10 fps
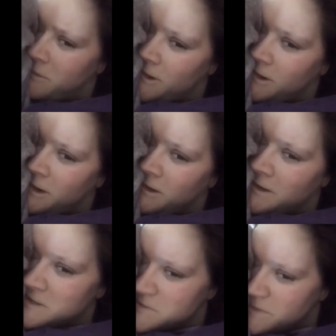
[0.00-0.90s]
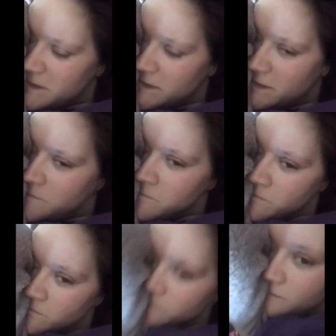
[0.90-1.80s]
I'm vlogging this week,
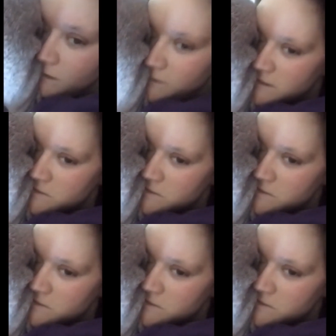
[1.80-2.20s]
and